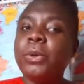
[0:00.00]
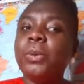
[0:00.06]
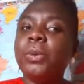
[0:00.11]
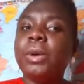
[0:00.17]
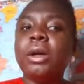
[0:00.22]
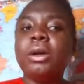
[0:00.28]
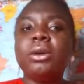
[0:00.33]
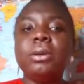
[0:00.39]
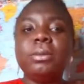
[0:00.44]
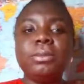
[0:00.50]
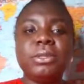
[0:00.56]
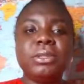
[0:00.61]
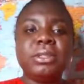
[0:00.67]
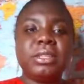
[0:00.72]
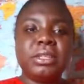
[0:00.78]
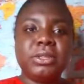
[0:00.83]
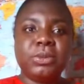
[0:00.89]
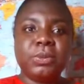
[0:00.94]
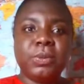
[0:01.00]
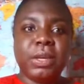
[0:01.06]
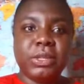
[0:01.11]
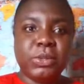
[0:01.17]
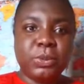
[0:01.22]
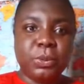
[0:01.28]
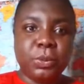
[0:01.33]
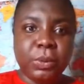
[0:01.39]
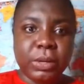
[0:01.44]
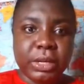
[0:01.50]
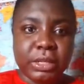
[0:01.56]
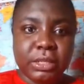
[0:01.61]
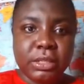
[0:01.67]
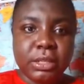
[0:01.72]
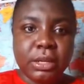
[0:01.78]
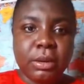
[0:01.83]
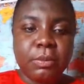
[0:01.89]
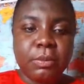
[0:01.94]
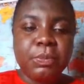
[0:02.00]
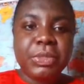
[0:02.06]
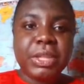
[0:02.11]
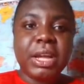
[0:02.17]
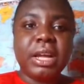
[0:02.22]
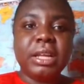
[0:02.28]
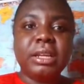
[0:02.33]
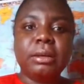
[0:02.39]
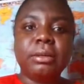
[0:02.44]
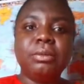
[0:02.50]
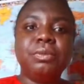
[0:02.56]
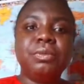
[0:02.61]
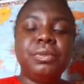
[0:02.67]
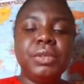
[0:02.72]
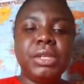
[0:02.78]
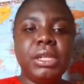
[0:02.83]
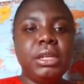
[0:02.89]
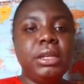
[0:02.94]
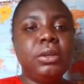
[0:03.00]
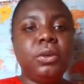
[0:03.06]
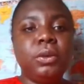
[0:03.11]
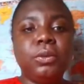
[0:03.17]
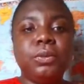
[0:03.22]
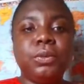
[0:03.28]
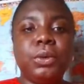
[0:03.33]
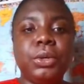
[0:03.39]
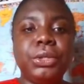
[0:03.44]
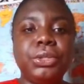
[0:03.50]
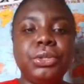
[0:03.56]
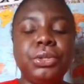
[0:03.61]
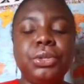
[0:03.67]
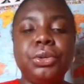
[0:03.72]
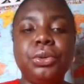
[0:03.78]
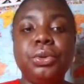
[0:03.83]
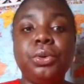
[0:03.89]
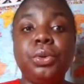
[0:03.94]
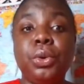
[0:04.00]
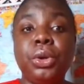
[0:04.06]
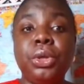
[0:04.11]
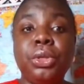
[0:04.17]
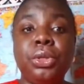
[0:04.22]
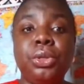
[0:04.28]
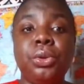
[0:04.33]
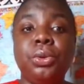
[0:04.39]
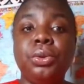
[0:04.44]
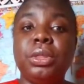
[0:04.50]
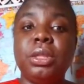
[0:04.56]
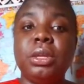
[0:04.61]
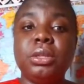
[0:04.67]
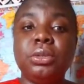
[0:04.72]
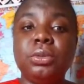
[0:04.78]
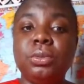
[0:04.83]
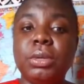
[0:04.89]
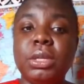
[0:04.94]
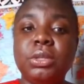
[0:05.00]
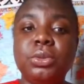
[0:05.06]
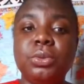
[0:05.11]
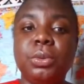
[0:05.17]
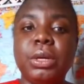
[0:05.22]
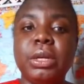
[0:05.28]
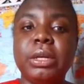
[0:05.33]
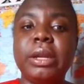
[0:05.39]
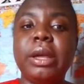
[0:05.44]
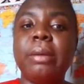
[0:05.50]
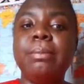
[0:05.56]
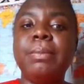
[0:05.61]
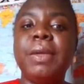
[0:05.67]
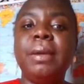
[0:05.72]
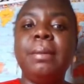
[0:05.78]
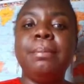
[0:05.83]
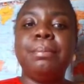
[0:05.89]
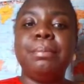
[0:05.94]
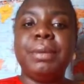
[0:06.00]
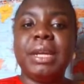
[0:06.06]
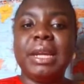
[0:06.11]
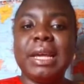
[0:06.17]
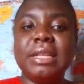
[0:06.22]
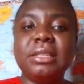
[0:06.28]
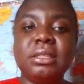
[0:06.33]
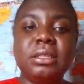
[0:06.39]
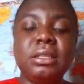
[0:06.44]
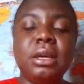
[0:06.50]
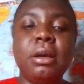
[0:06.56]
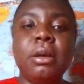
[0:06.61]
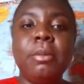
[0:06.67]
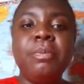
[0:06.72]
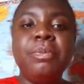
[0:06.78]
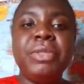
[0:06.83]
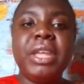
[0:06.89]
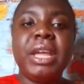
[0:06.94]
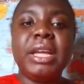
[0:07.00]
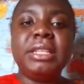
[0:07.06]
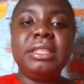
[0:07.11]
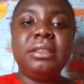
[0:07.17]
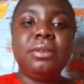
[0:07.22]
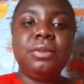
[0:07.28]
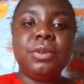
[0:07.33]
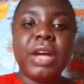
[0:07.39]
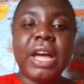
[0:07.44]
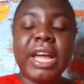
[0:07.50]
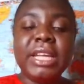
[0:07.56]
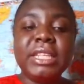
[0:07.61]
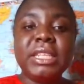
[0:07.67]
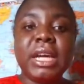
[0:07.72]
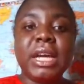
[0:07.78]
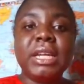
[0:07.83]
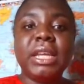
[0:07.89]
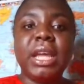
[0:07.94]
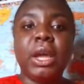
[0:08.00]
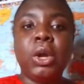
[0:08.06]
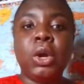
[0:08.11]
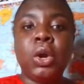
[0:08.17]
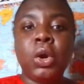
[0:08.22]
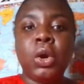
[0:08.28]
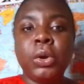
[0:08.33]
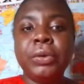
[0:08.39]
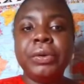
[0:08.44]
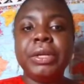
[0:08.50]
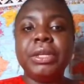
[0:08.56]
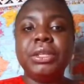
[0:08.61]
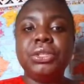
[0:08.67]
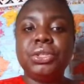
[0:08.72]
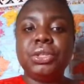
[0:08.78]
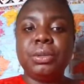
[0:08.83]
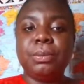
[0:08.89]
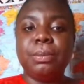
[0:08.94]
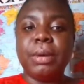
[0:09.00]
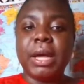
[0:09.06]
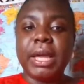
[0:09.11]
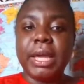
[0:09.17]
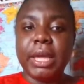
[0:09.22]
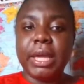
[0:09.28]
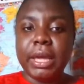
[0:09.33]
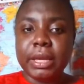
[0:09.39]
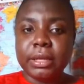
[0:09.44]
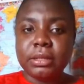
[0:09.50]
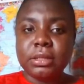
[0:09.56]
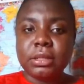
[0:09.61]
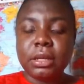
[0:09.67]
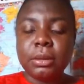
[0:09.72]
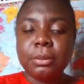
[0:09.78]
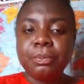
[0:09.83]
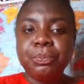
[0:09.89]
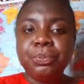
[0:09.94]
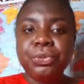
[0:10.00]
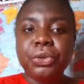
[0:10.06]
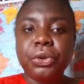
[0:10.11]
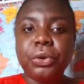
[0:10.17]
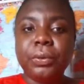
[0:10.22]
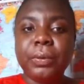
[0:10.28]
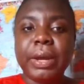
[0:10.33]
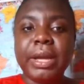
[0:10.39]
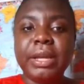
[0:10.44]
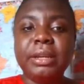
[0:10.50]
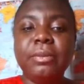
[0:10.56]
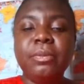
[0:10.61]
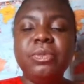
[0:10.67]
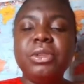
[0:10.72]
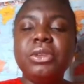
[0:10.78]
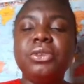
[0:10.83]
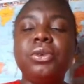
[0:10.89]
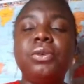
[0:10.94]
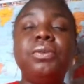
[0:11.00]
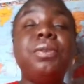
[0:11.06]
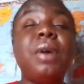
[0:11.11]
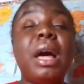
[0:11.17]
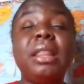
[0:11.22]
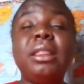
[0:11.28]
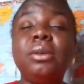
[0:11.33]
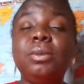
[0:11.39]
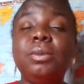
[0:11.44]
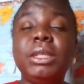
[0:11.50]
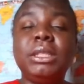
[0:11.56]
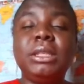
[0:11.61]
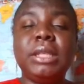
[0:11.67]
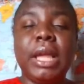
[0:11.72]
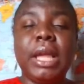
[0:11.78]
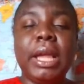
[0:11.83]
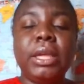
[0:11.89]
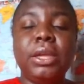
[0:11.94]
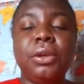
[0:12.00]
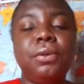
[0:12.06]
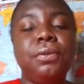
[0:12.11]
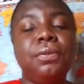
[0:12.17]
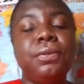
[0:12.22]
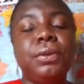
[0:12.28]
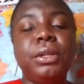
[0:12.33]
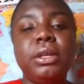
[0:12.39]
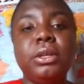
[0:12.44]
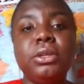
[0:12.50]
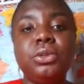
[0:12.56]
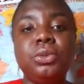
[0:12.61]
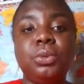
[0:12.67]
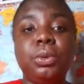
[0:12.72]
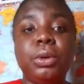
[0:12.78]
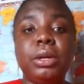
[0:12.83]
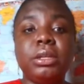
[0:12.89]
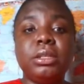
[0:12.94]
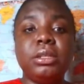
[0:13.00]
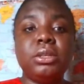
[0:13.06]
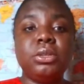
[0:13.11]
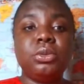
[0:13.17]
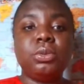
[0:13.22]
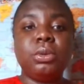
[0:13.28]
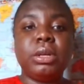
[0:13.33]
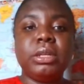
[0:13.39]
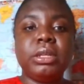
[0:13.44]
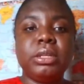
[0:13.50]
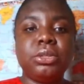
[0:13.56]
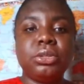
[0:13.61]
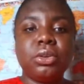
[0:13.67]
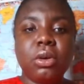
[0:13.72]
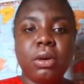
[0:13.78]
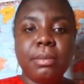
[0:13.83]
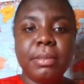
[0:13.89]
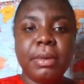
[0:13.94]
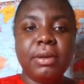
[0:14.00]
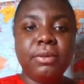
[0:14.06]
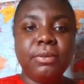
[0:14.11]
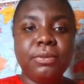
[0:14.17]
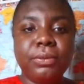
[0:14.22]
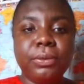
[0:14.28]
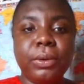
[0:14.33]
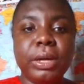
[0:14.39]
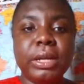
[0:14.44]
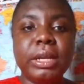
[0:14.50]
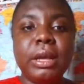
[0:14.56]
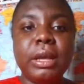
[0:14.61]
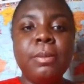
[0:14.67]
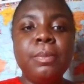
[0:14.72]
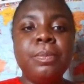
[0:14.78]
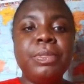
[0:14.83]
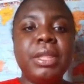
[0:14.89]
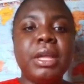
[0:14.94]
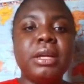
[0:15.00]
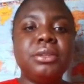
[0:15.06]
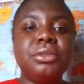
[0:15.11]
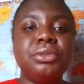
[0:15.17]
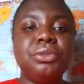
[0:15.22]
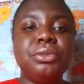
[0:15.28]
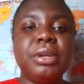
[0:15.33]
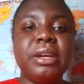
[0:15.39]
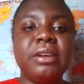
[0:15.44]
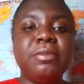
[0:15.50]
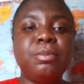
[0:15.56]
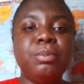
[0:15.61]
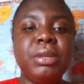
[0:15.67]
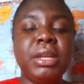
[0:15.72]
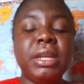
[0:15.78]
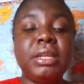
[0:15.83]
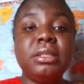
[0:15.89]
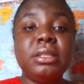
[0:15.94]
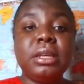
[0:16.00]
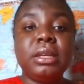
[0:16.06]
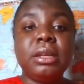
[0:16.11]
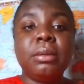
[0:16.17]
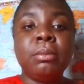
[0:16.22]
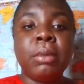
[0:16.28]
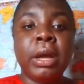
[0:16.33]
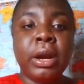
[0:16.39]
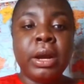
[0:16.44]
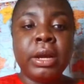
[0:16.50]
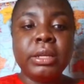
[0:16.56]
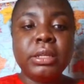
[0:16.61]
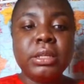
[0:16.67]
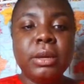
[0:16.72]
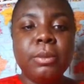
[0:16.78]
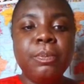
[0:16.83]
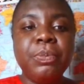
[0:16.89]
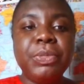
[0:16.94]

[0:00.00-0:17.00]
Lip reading: Welcome to this week's word. And I really look forward to you going through this week's word and being blessed, edified, and encouraged by it. All right. So, Father, we thank you for this word. This word is coming forth as you have placed it in my heart.